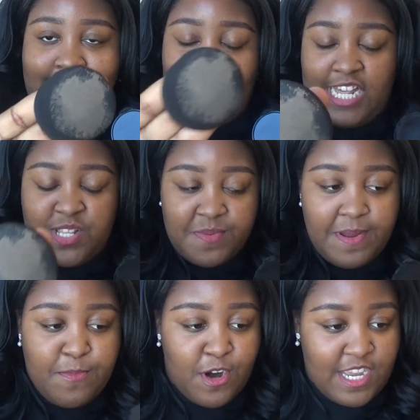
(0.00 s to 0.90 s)
Got a little
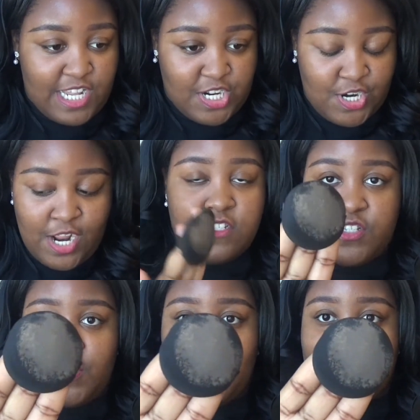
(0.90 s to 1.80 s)
bit more color.
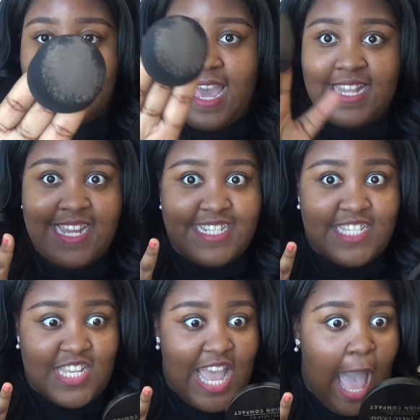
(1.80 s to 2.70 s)
So yeah, let's
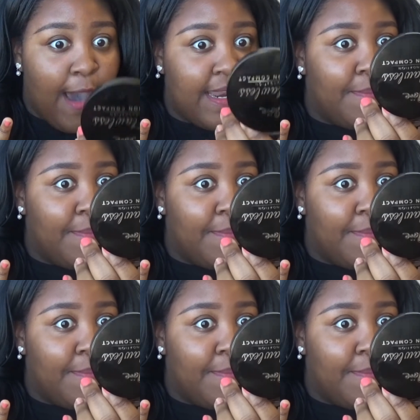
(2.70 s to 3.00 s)
see how it